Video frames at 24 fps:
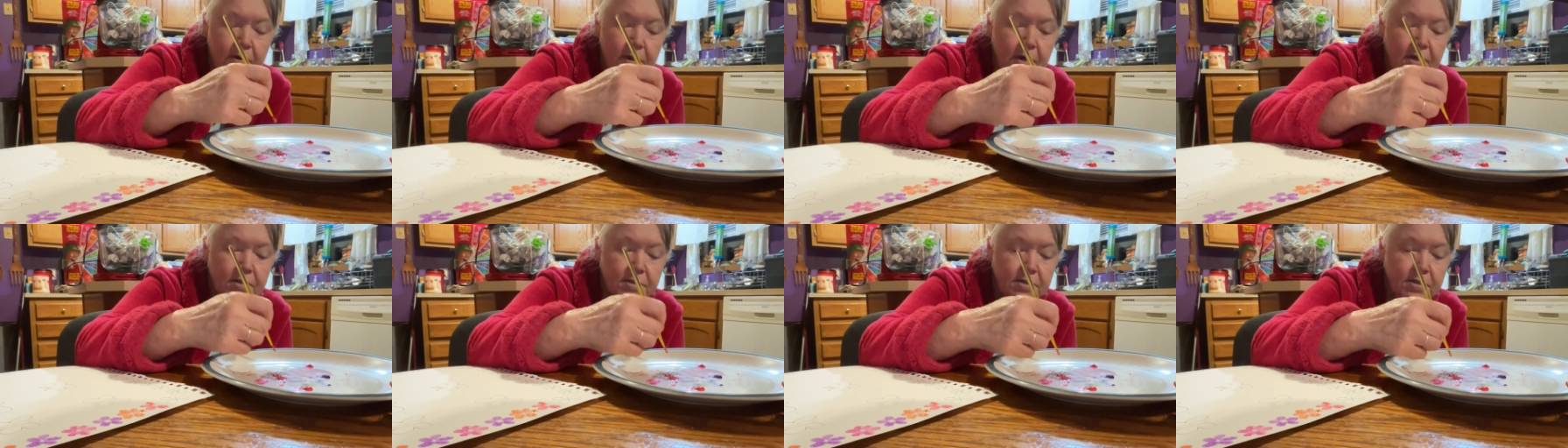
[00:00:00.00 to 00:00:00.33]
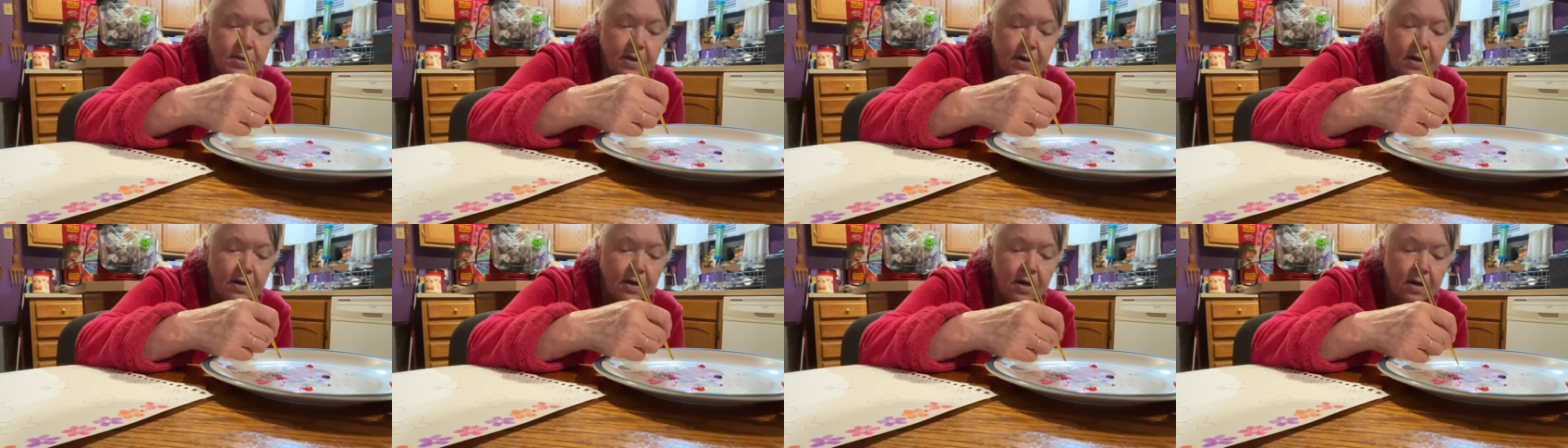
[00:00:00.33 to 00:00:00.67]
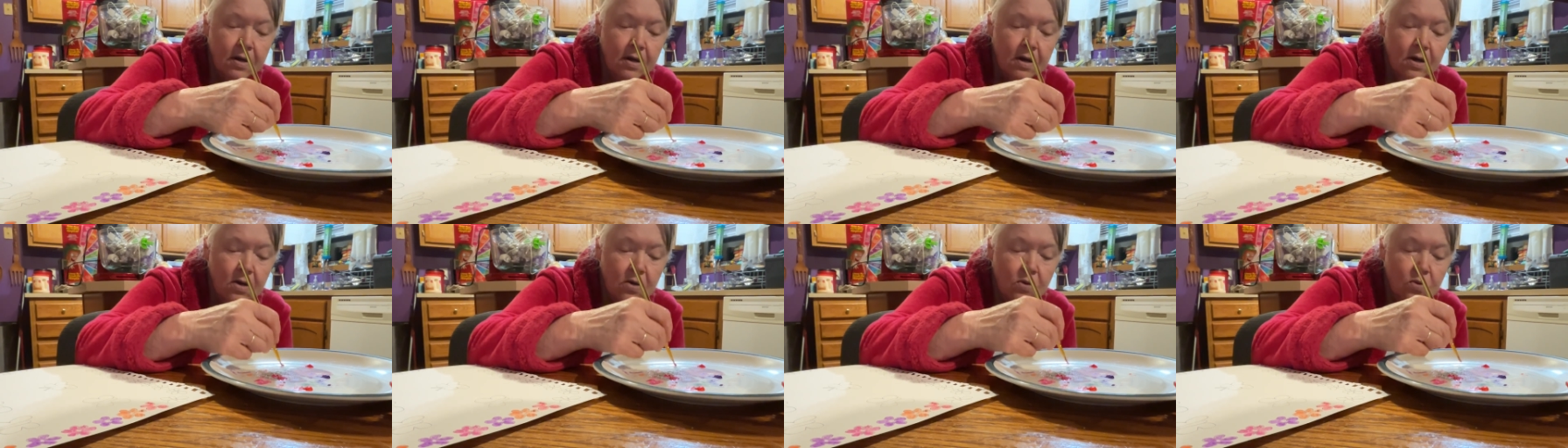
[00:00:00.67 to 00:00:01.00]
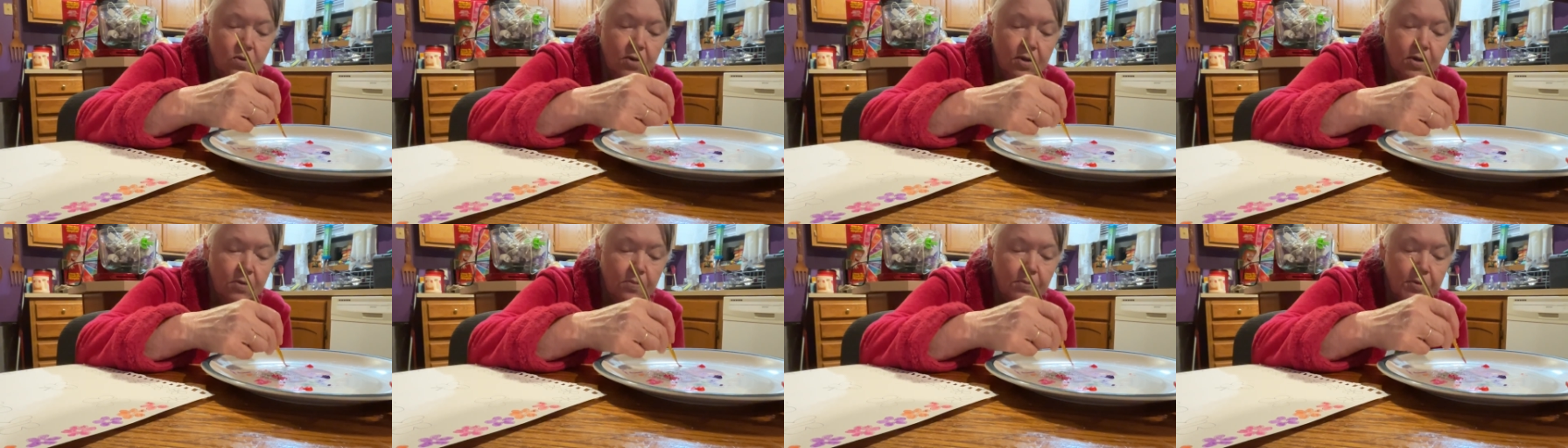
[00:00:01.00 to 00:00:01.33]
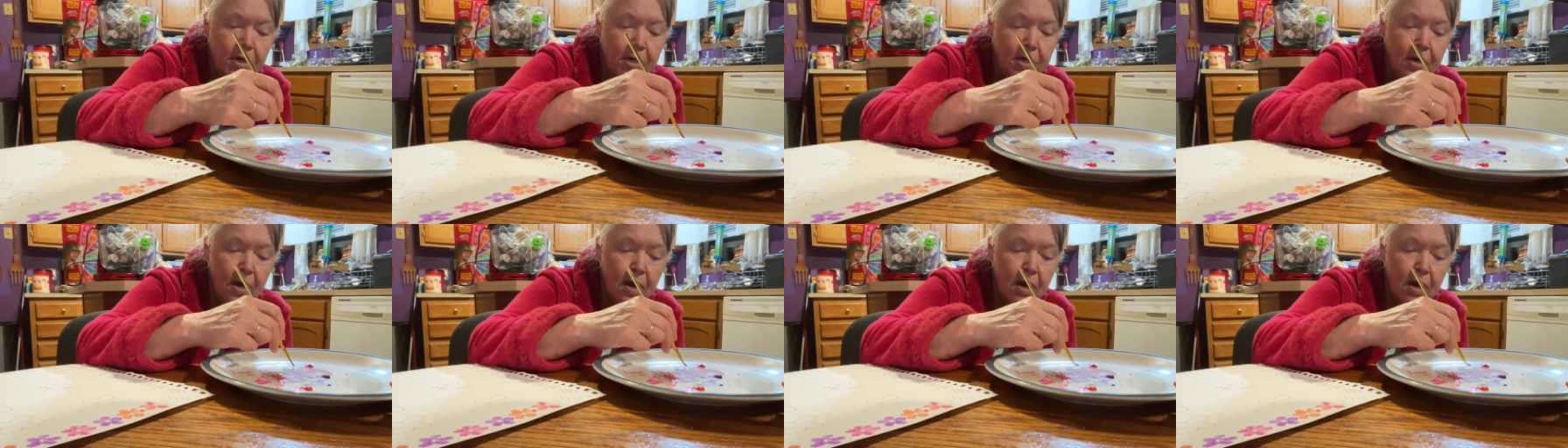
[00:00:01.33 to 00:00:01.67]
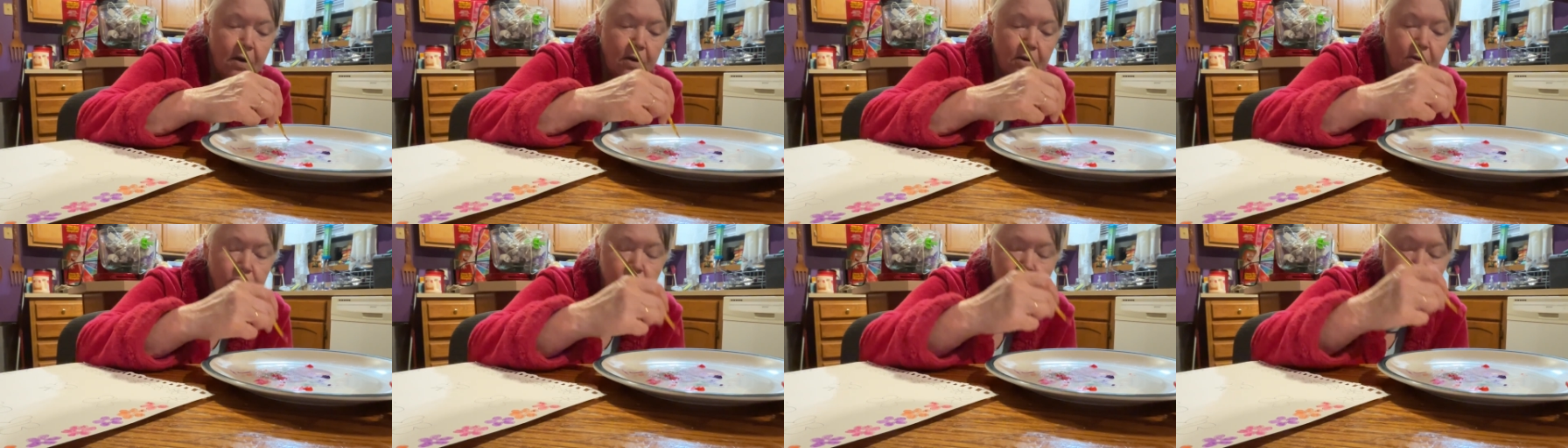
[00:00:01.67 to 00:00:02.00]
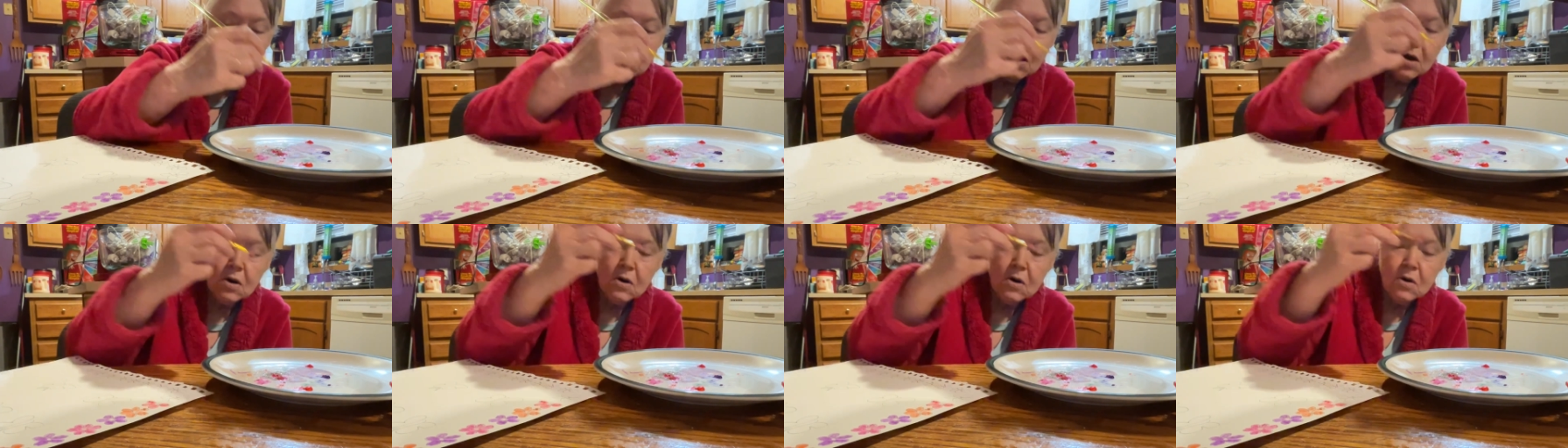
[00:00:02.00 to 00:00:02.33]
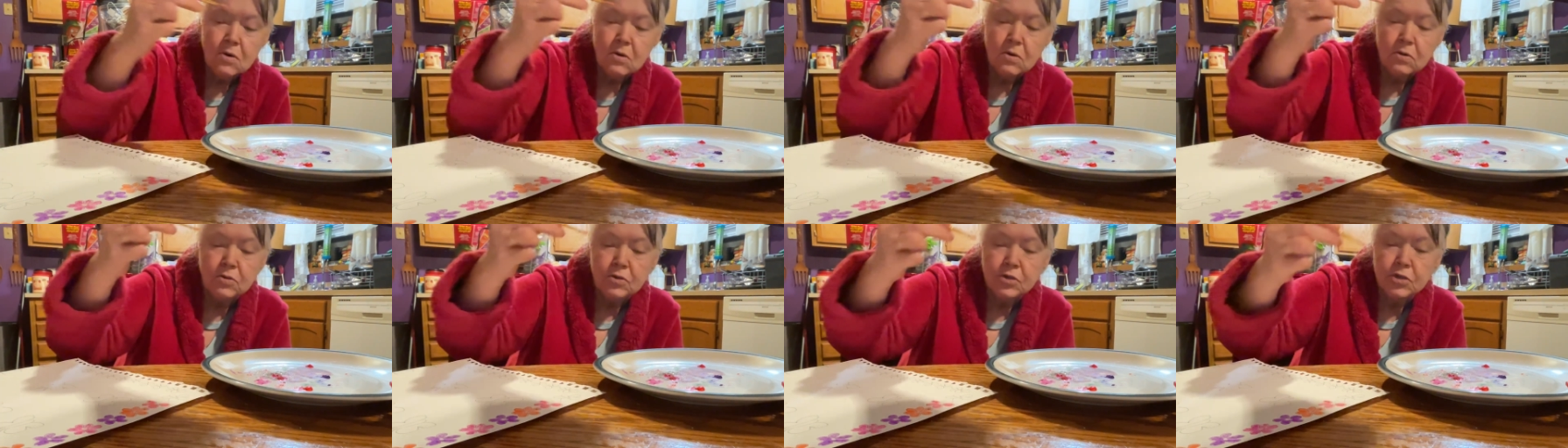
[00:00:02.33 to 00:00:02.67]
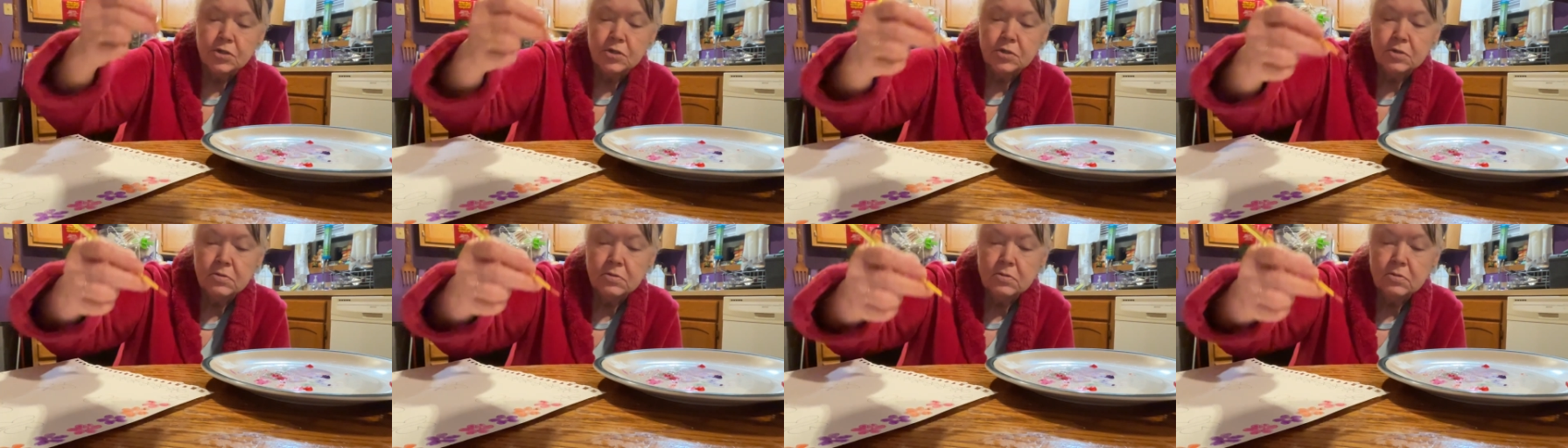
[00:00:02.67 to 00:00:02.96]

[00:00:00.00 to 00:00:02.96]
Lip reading: next thing I know, it'll be out of charge.